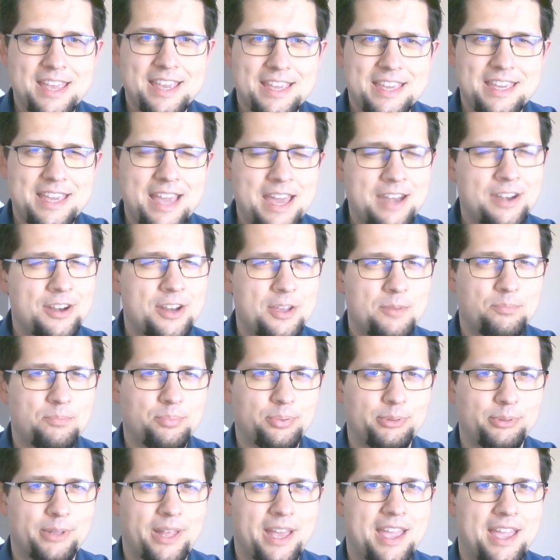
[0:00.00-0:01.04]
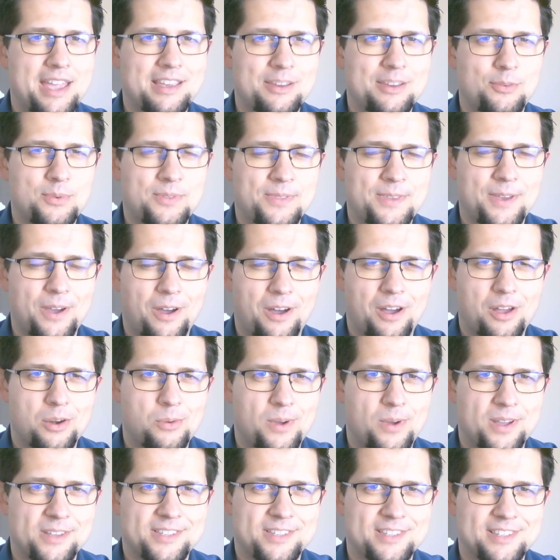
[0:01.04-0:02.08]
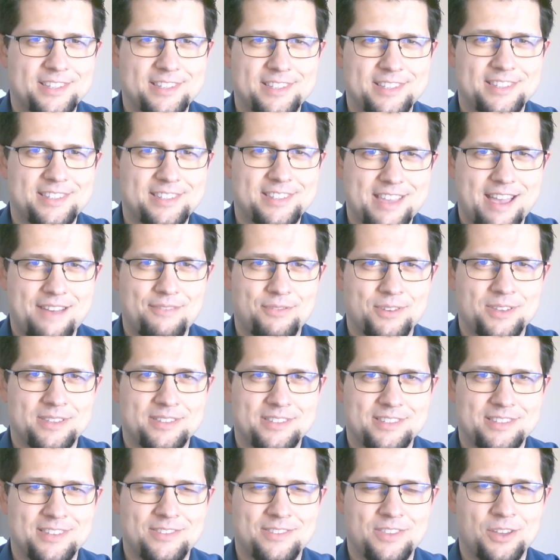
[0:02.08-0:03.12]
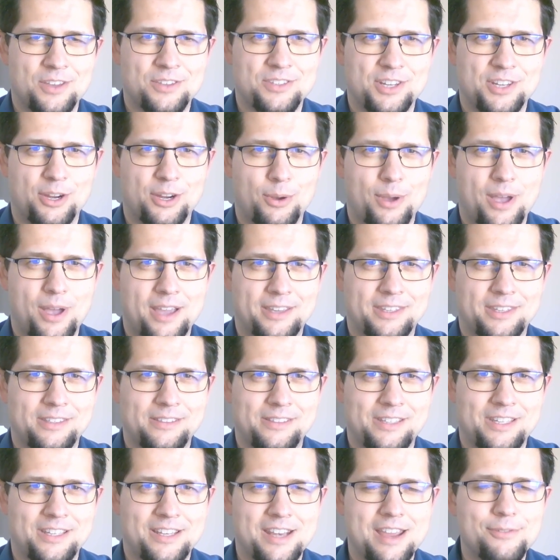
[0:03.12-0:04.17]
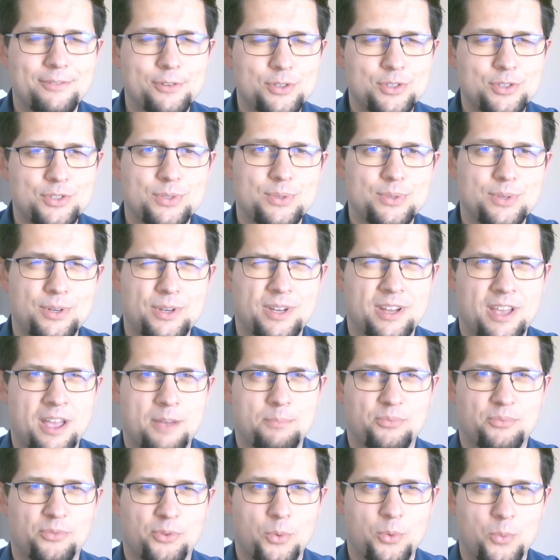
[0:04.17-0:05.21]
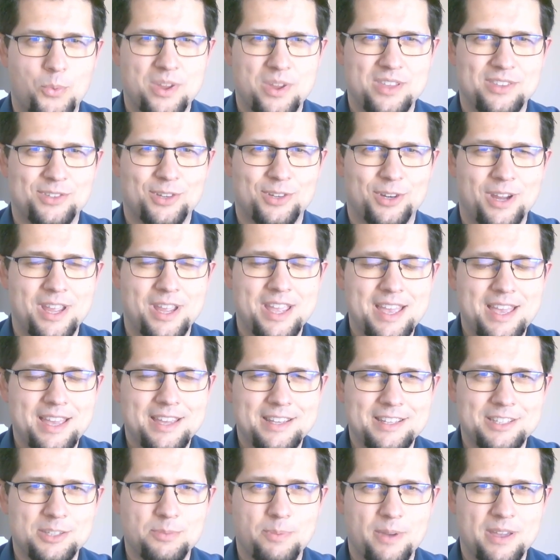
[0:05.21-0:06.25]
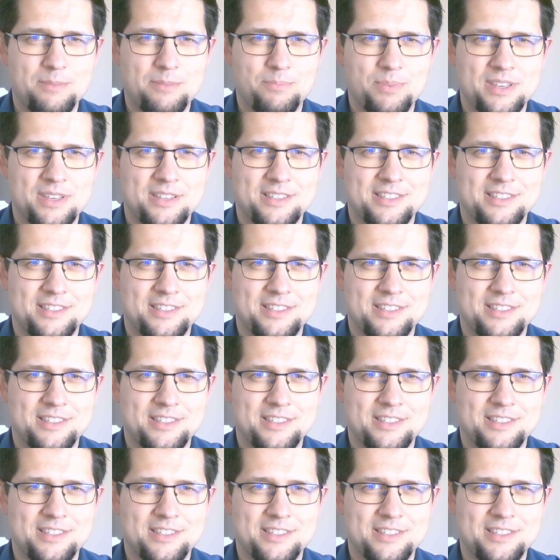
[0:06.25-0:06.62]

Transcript: he ended up playing with the Ottawa 67s in the Ontario Hockey League, never suited up for Windsor despite being